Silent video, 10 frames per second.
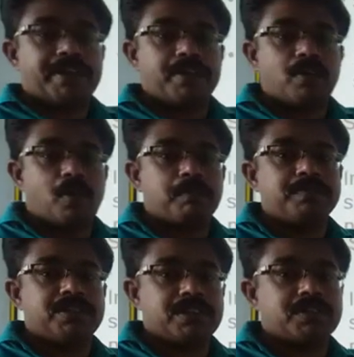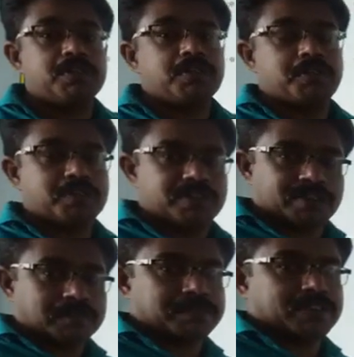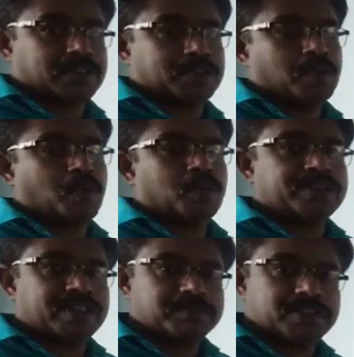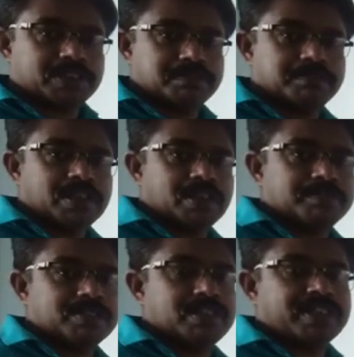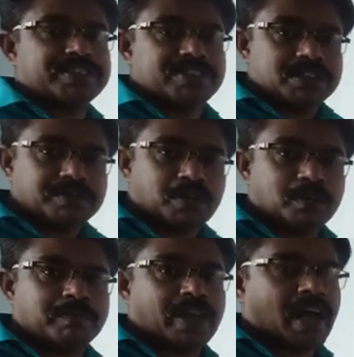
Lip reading: the object to the subject, or subject becomes the receiver of the